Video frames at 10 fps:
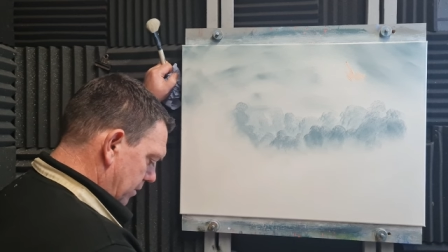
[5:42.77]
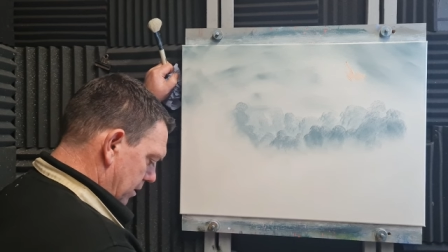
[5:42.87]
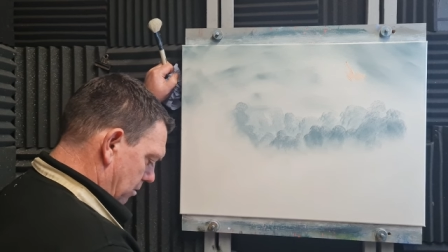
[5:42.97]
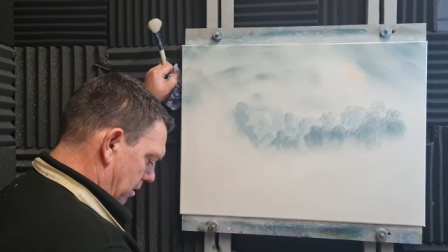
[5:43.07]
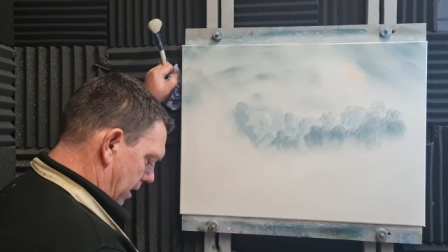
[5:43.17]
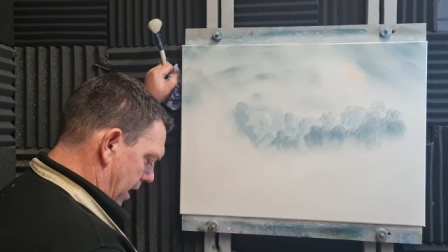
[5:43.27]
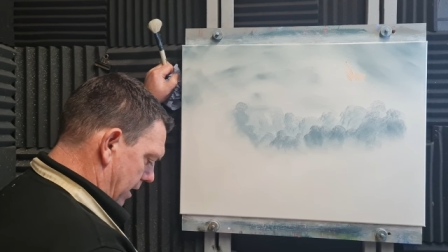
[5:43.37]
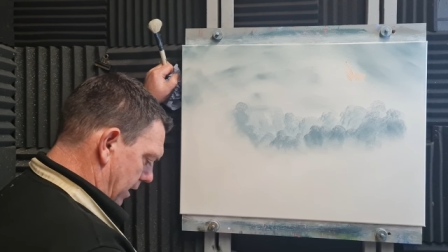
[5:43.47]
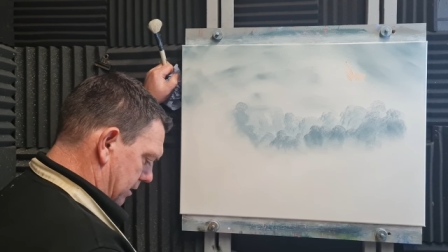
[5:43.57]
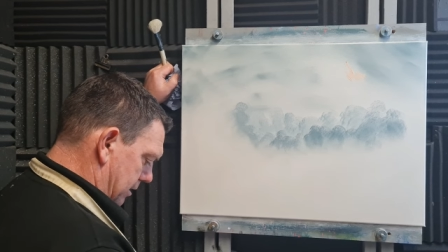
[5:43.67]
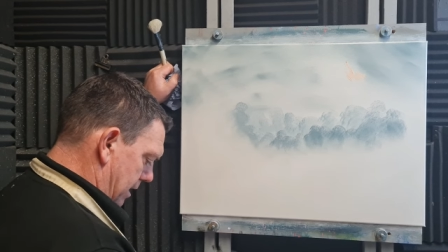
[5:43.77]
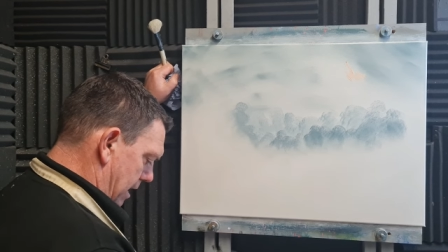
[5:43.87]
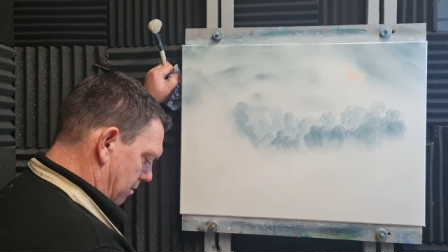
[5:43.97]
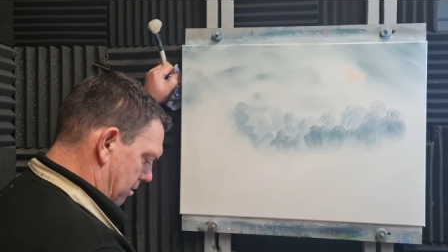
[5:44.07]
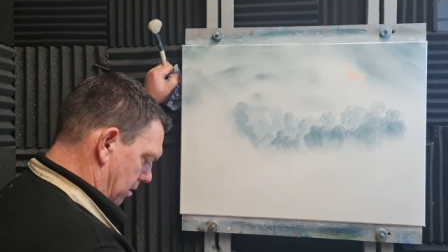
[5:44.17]
So again, it's the
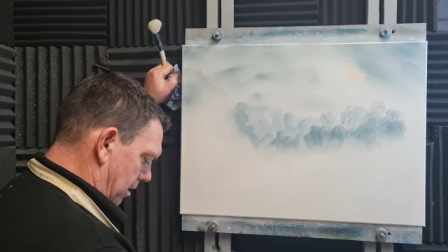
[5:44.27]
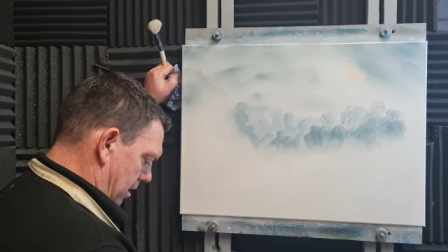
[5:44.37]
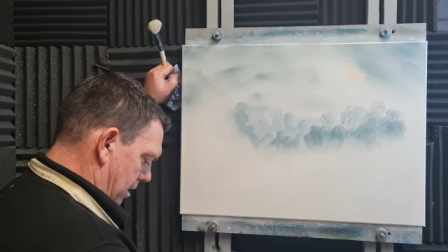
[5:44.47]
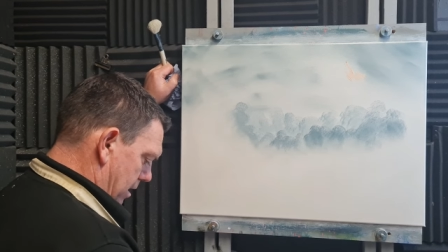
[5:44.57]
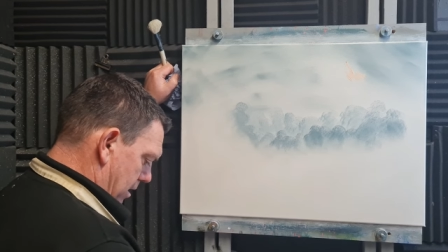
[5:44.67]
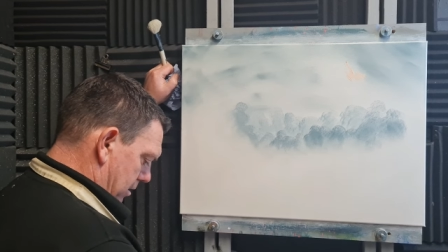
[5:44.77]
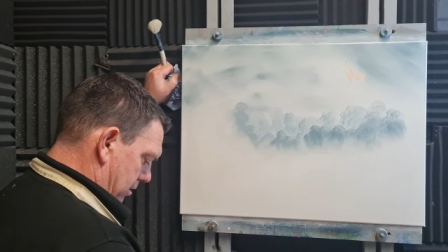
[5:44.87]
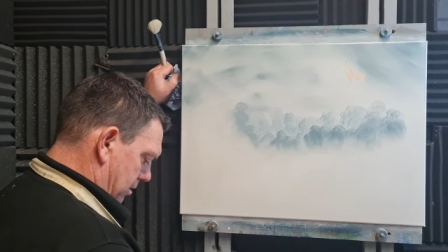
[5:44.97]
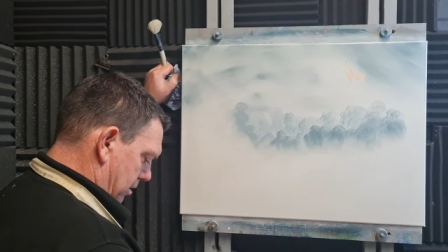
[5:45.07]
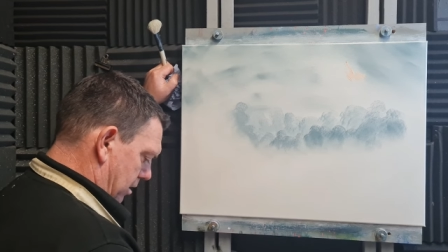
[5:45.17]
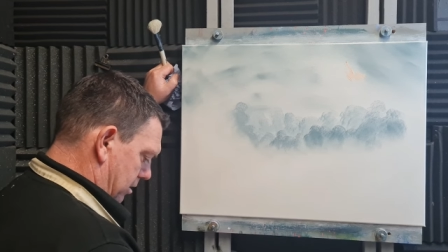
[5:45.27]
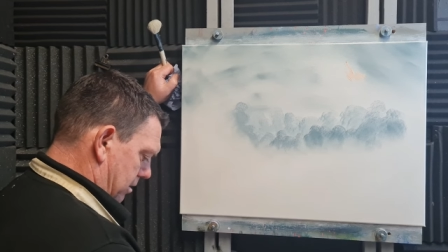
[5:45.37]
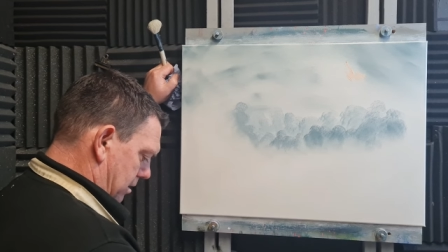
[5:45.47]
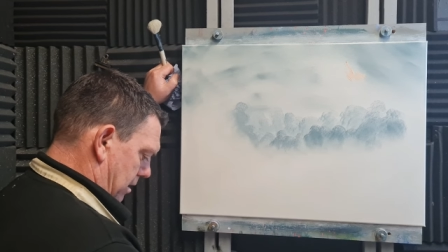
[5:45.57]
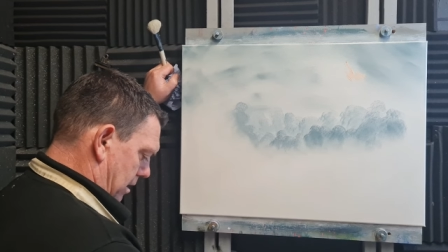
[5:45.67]
same colour, just
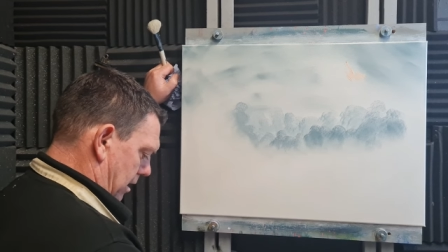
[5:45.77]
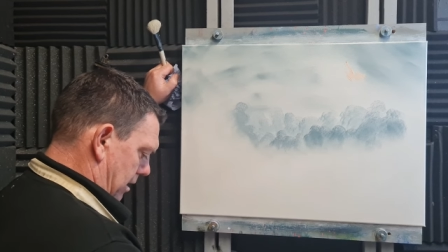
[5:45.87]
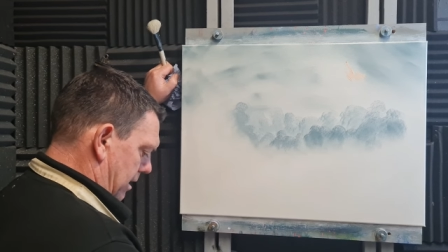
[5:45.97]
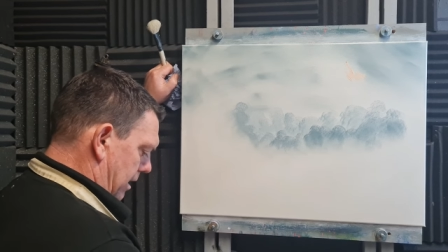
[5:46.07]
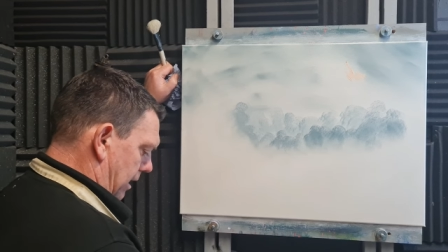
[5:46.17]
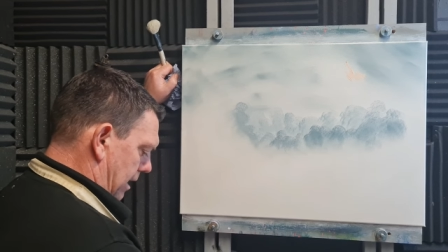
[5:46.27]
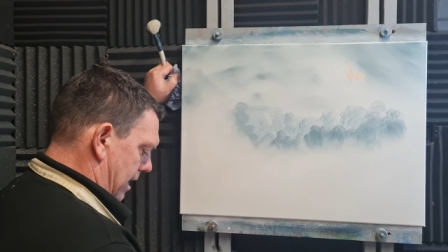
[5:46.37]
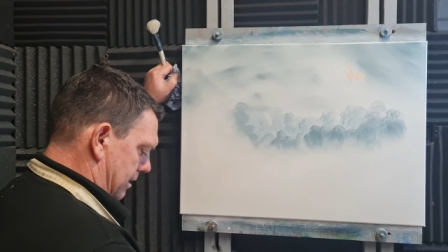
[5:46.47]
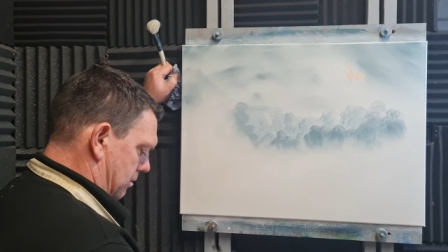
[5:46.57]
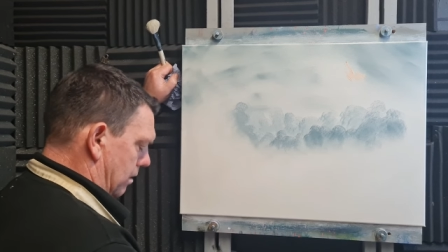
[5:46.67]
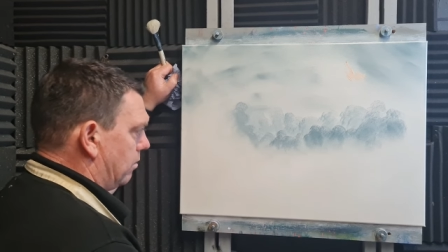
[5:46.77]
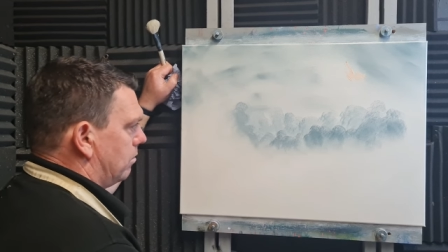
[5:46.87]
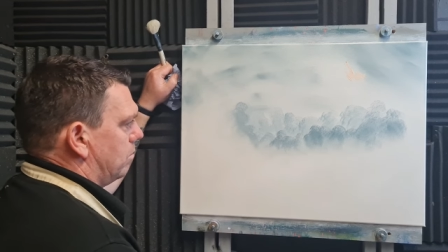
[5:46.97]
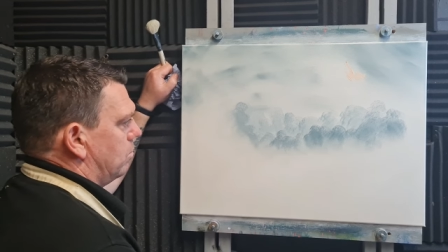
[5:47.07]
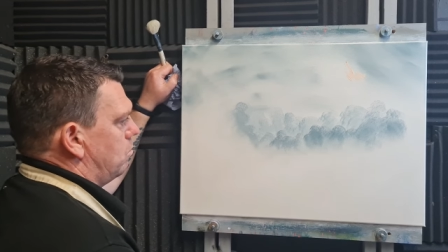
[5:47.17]
a little less
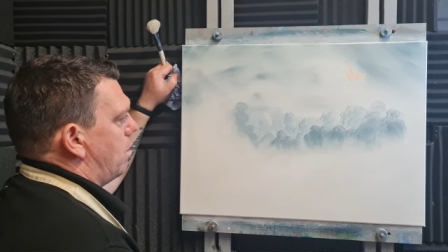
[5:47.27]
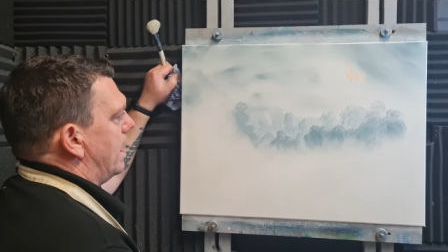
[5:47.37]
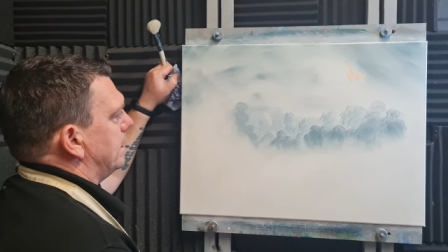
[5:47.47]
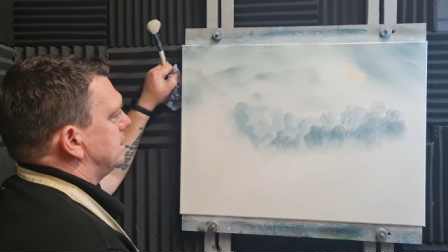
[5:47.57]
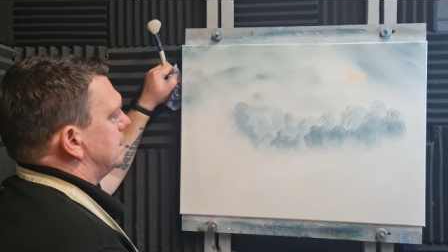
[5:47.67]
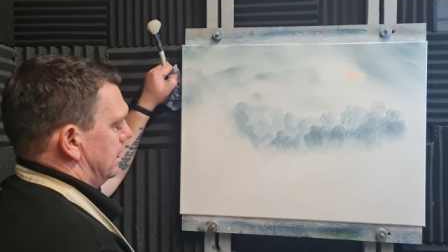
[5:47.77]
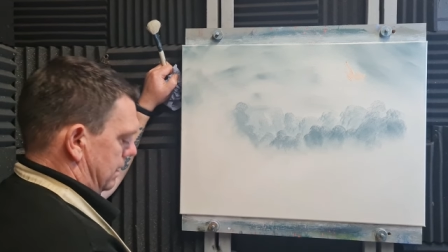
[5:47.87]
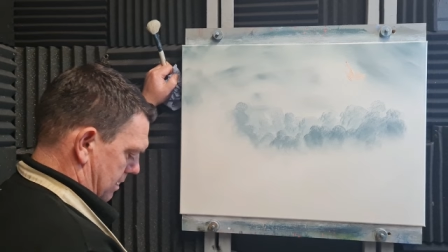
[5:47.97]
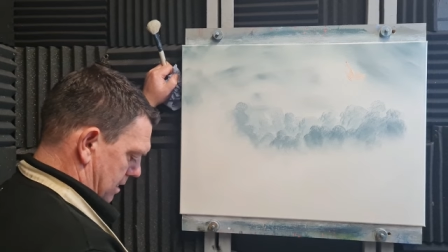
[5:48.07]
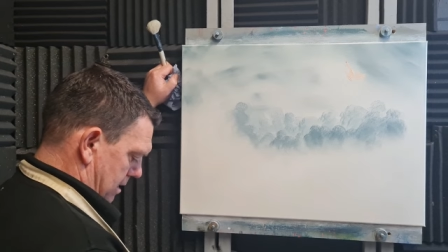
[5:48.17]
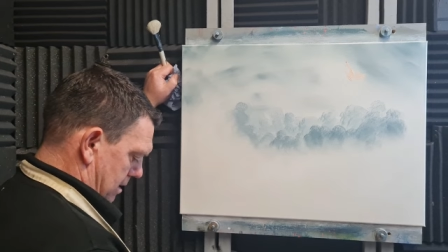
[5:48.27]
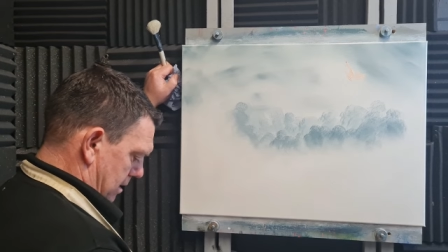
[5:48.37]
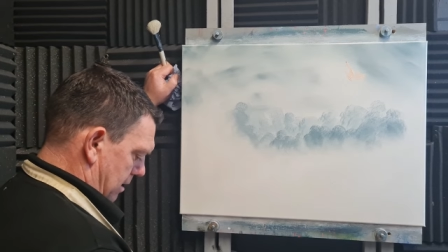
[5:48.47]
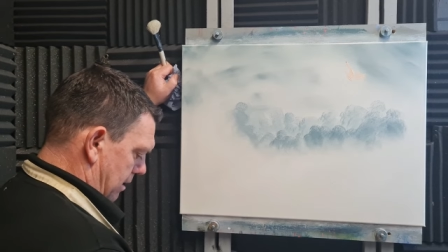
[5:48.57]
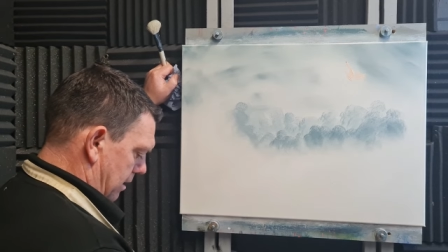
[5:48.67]
white.
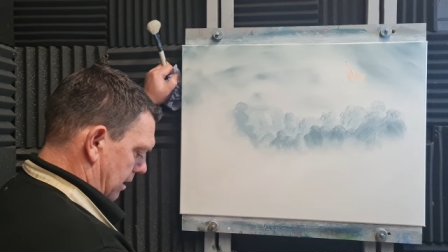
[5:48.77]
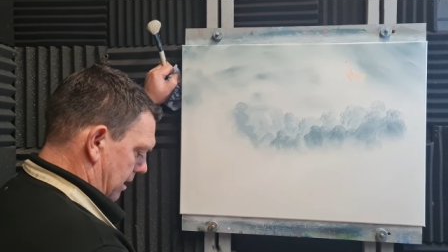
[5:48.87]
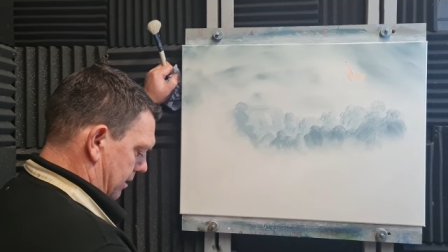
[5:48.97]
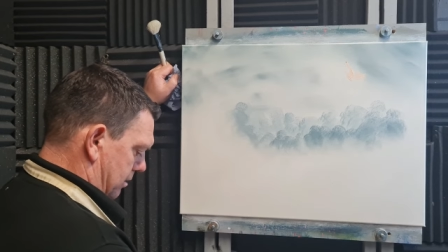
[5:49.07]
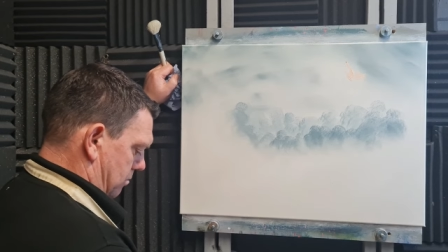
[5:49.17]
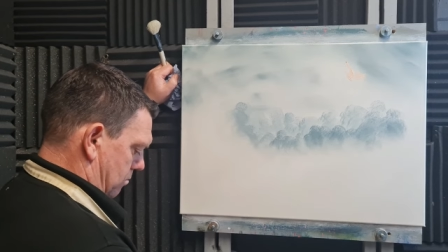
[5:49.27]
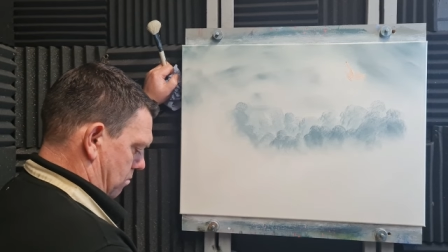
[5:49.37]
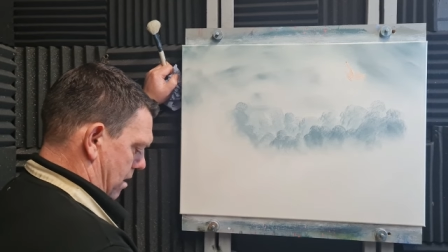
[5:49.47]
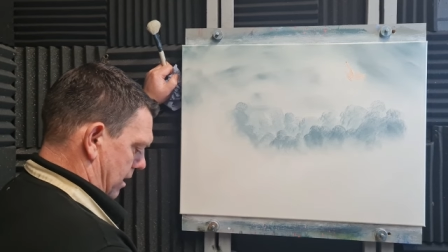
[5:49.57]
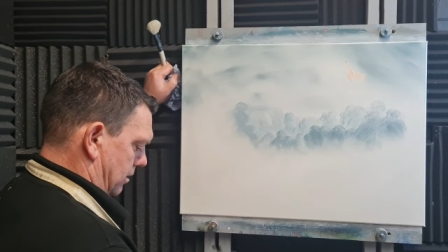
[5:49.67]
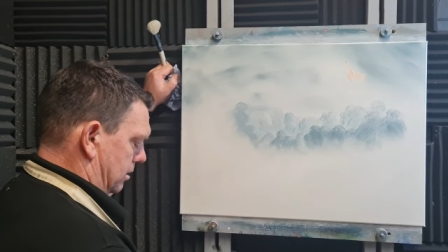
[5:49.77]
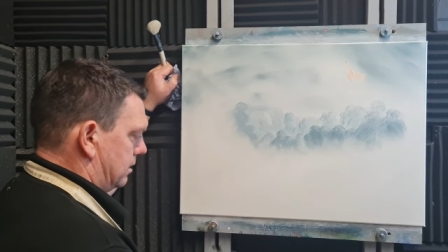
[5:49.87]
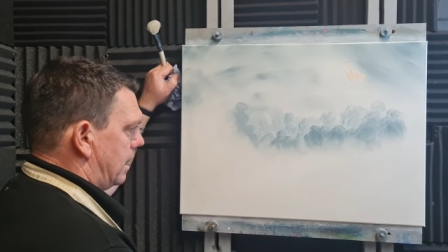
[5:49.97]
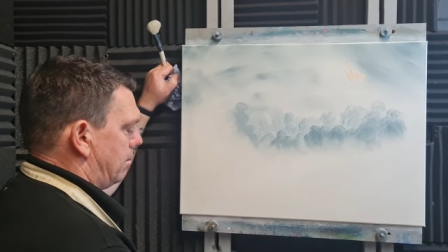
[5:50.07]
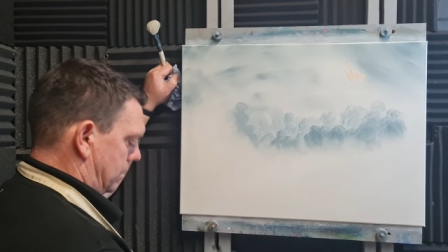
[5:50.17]
A little less white. Just
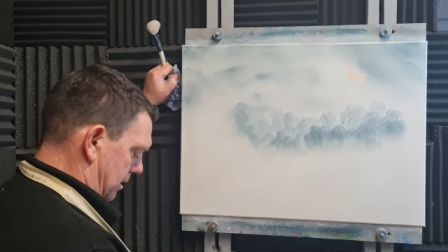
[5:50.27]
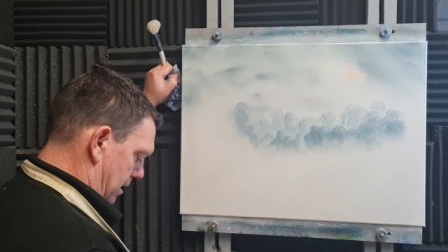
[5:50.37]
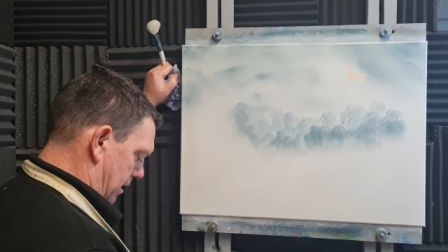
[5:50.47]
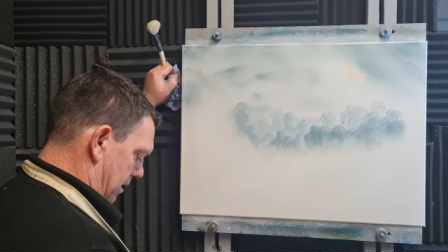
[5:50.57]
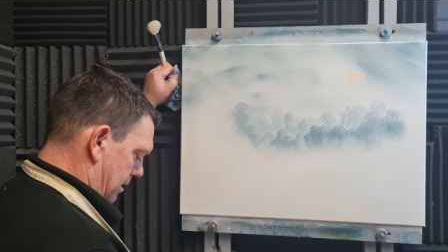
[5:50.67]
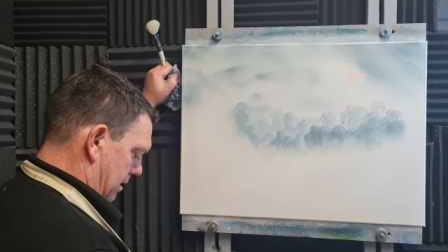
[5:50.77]
tapped in.